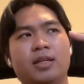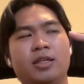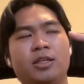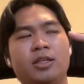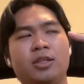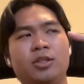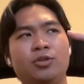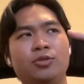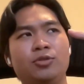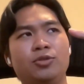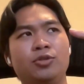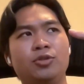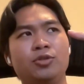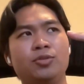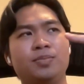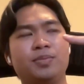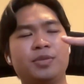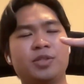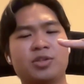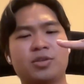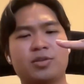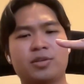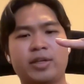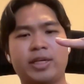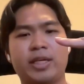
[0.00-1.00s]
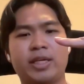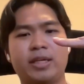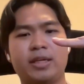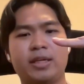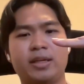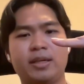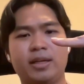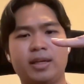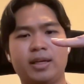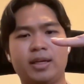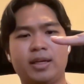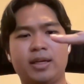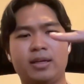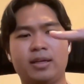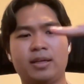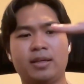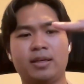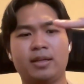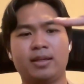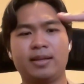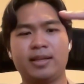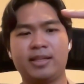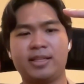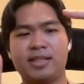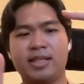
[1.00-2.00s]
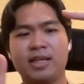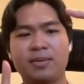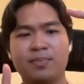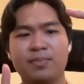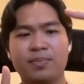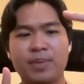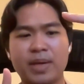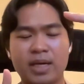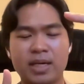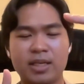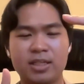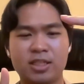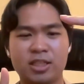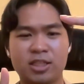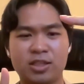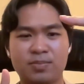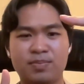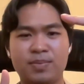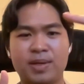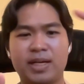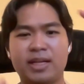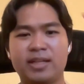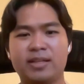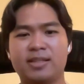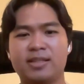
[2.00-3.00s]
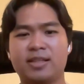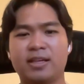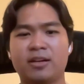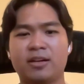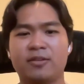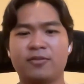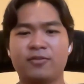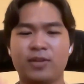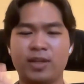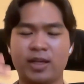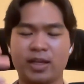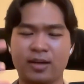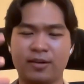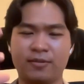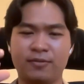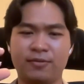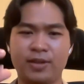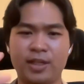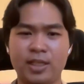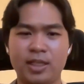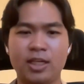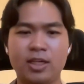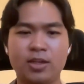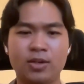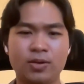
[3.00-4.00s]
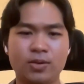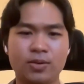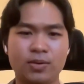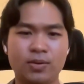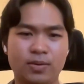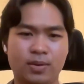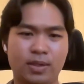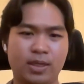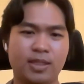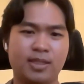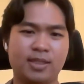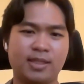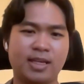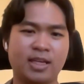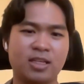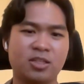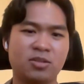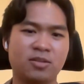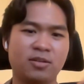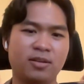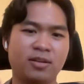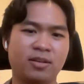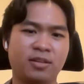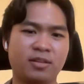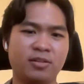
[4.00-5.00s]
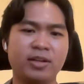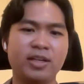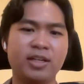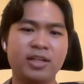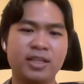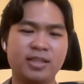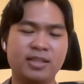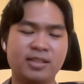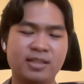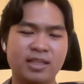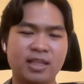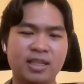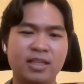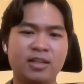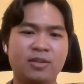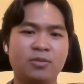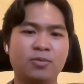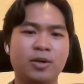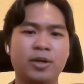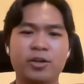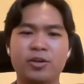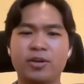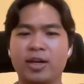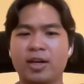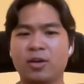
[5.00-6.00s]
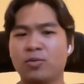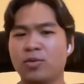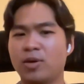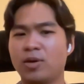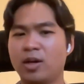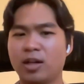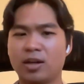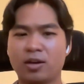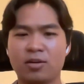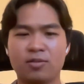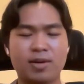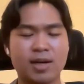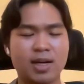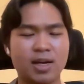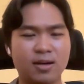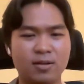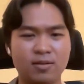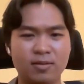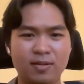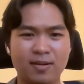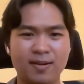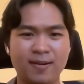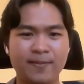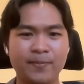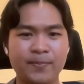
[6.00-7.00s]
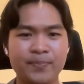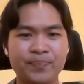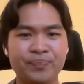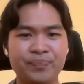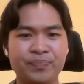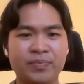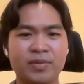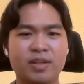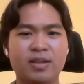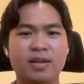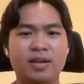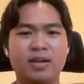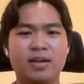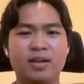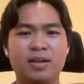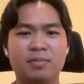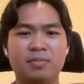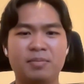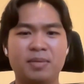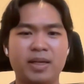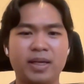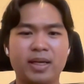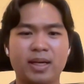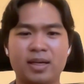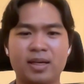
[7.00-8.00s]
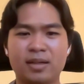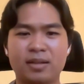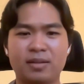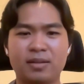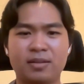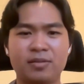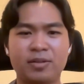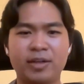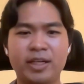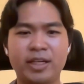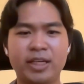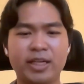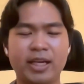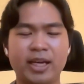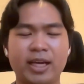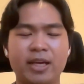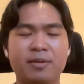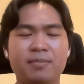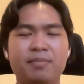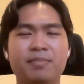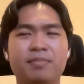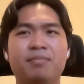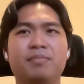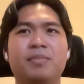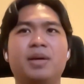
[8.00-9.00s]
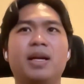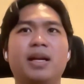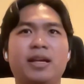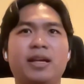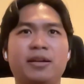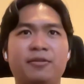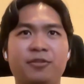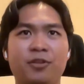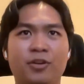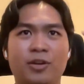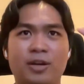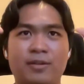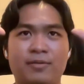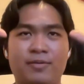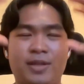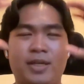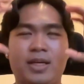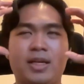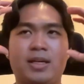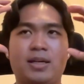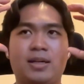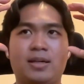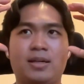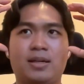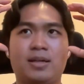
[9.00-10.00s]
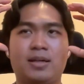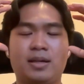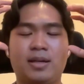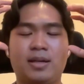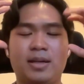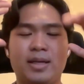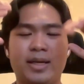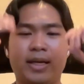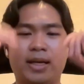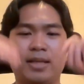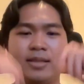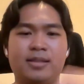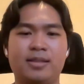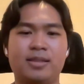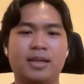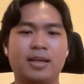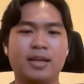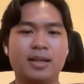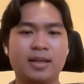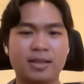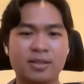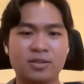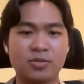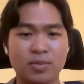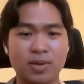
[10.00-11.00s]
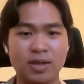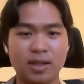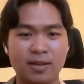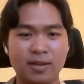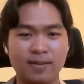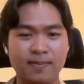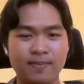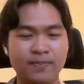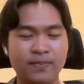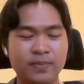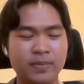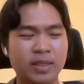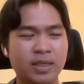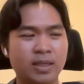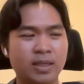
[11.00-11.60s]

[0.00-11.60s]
a YouTube screen in a listing page, but instead of like a video, it's actually a 3D scene where you can walk around, like a 3D game. But if you have like a headset as well,